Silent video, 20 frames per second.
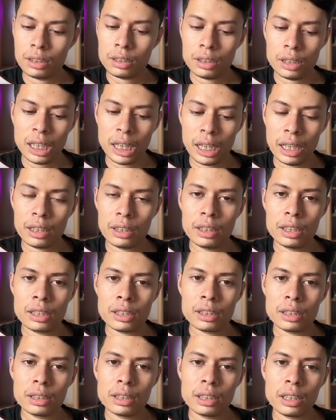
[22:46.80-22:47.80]
and
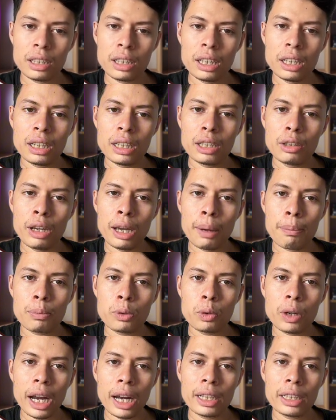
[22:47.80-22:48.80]
this you have
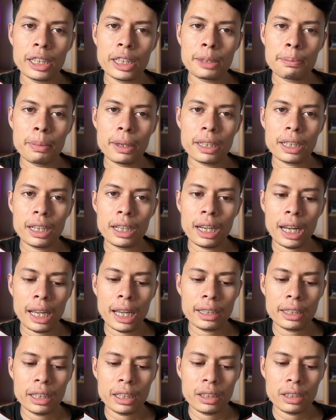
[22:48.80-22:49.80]
to write this pattern
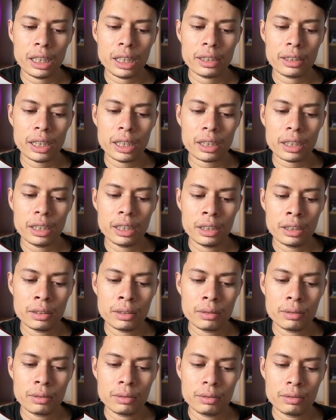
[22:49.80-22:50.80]
like exactly.
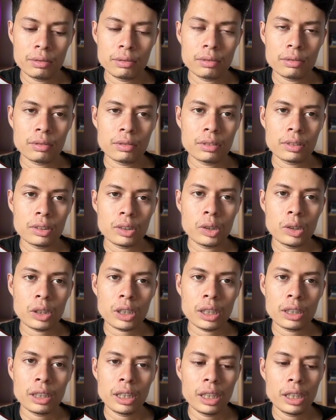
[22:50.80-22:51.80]

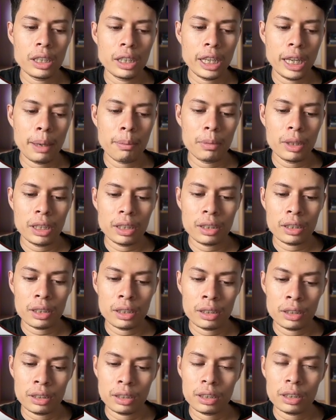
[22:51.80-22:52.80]
Okay, then name it
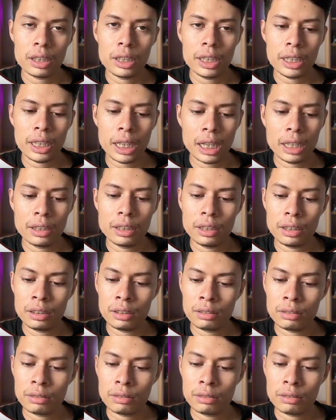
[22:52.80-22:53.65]
click id.